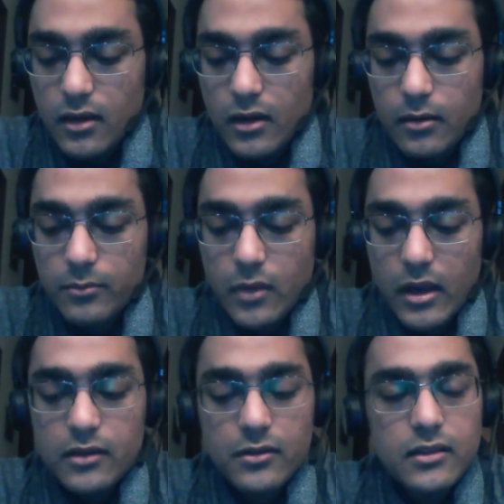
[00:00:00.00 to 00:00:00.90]

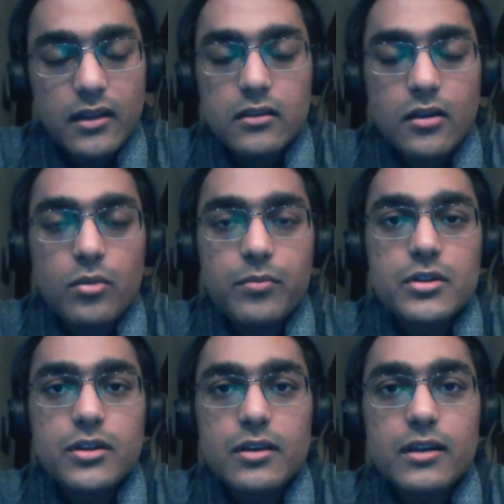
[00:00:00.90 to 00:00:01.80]
And the other
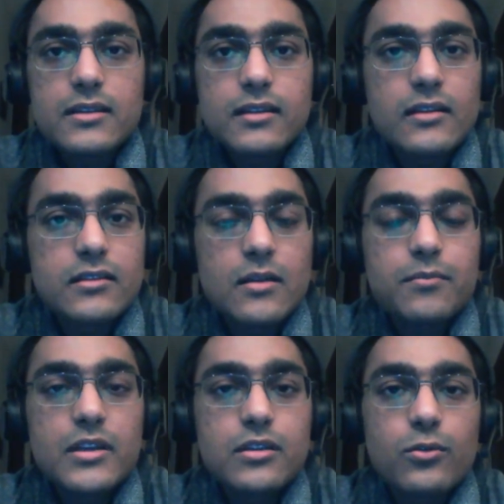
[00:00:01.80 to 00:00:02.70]
opportunities that some
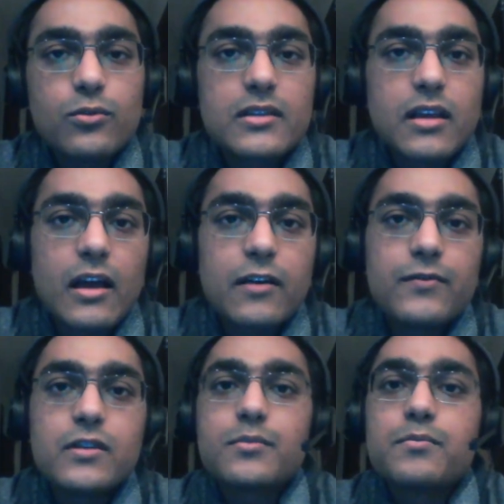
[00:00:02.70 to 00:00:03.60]
B schools have,
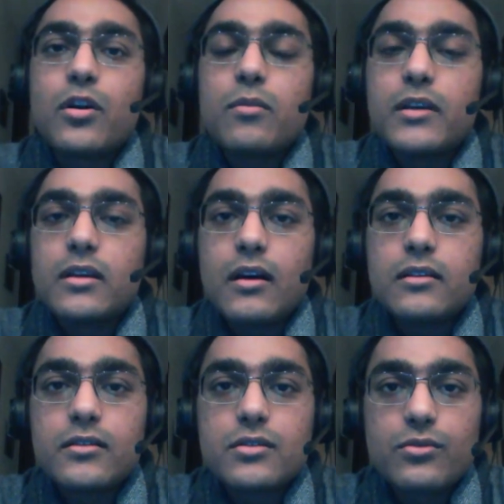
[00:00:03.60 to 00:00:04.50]
which probably
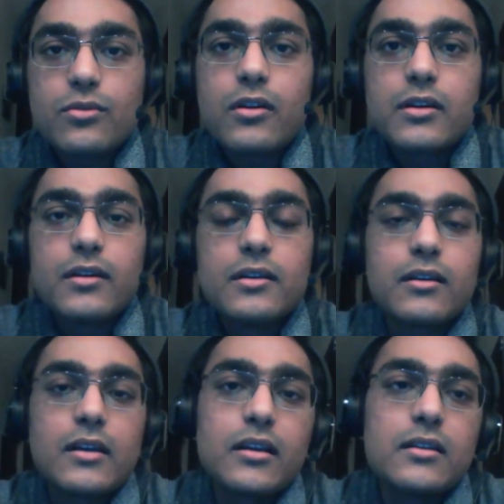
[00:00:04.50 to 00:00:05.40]
others do not,
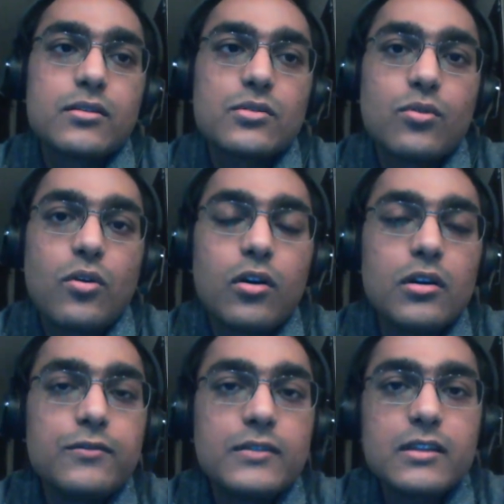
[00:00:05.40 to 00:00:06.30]
right? So all
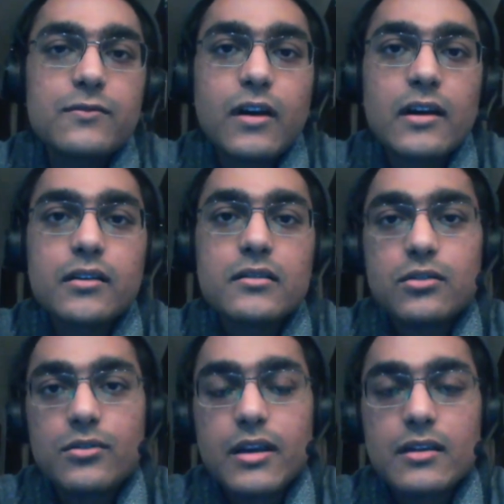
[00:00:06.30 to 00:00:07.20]
of these factors
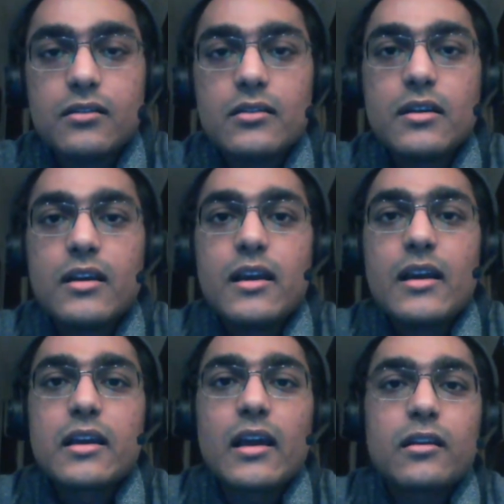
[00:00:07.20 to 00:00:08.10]
together
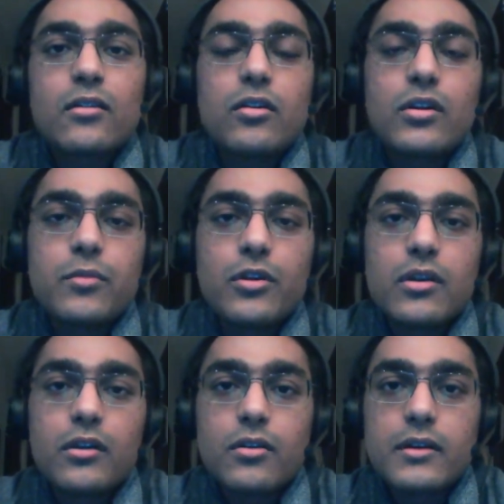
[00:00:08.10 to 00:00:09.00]
can contribute
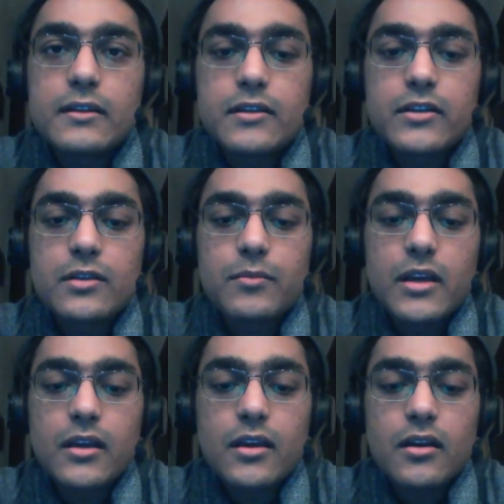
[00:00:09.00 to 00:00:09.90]
into your decision
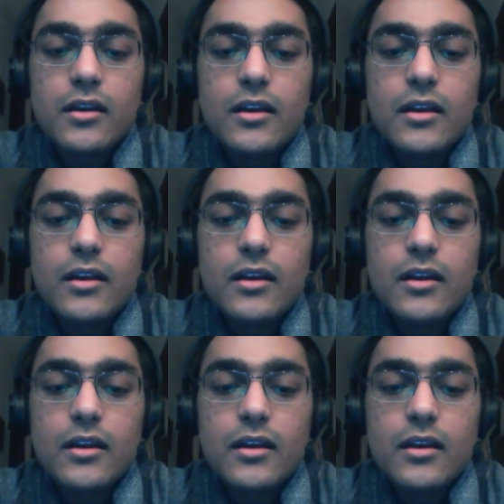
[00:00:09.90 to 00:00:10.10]
making.